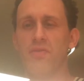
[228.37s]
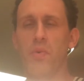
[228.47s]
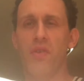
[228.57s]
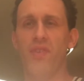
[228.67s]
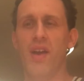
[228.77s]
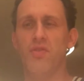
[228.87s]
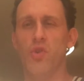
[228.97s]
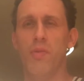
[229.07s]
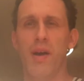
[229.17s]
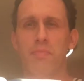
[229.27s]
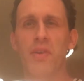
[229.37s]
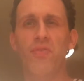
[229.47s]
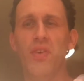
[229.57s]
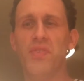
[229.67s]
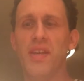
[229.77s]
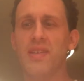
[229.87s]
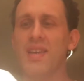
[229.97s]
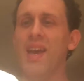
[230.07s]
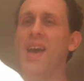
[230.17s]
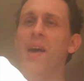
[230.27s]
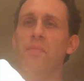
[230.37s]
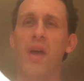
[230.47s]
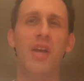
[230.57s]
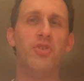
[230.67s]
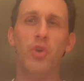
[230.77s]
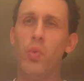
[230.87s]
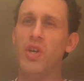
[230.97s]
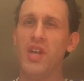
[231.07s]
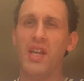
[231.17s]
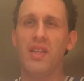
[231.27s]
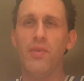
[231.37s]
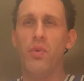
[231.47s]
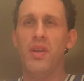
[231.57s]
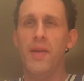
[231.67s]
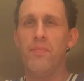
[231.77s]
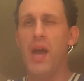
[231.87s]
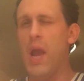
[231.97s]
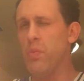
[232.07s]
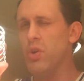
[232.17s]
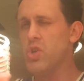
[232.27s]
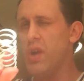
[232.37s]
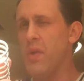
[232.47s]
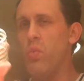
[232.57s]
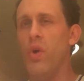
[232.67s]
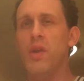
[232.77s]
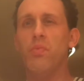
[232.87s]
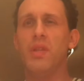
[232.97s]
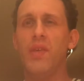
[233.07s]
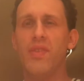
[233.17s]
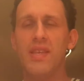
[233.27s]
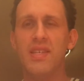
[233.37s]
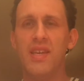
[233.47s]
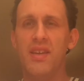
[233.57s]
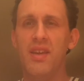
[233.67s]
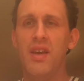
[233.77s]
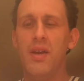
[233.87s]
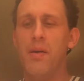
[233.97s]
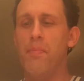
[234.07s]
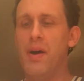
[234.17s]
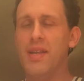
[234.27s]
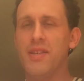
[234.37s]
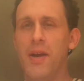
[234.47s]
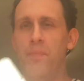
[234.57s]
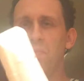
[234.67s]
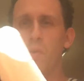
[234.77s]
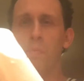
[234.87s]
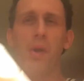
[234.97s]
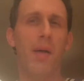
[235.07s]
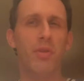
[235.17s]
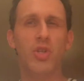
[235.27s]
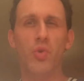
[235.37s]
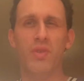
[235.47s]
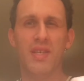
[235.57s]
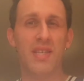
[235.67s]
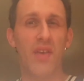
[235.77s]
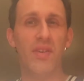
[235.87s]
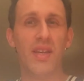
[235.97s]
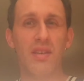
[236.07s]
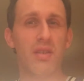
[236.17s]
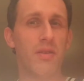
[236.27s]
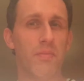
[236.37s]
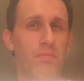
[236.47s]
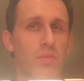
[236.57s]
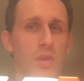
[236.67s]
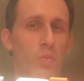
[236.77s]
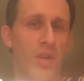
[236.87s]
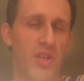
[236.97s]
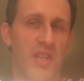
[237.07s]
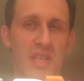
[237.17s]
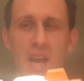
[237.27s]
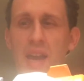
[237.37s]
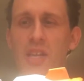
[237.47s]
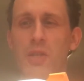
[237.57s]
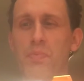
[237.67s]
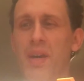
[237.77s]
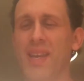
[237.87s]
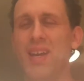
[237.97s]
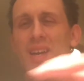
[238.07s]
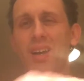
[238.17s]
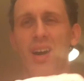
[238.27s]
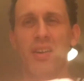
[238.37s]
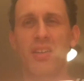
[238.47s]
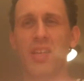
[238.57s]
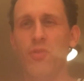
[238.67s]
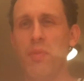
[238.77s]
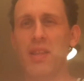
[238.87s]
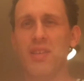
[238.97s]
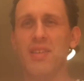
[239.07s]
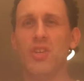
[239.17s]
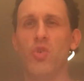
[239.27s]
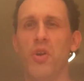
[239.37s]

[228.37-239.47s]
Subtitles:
to 45 to about mid-50s. I do wish I could leave one in. I will try one with leaving this in, but it would probably shoot in the 70s, which is nice, but honestly, if you make this thing too